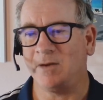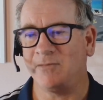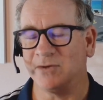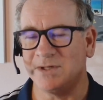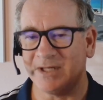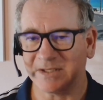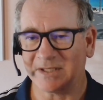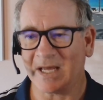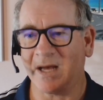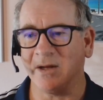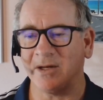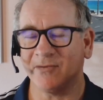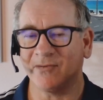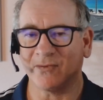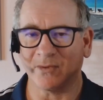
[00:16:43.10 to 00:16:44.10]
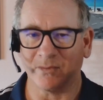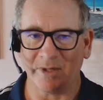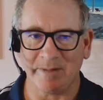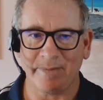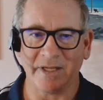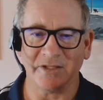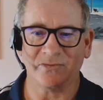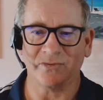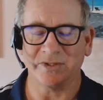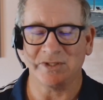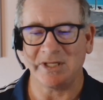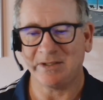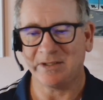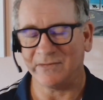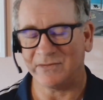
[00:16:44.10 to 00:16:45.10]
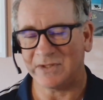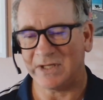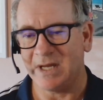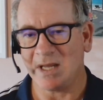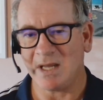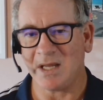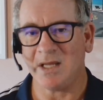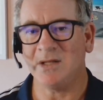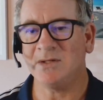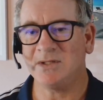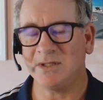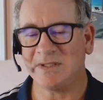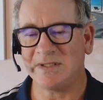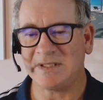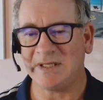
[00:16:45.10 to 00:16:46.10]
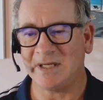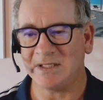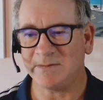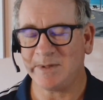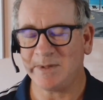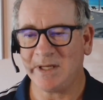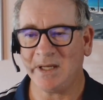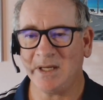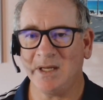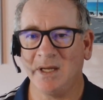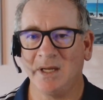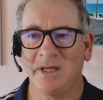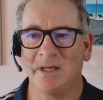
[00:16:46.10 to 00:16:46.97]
for discounting, for rebates, for incentives into CSP,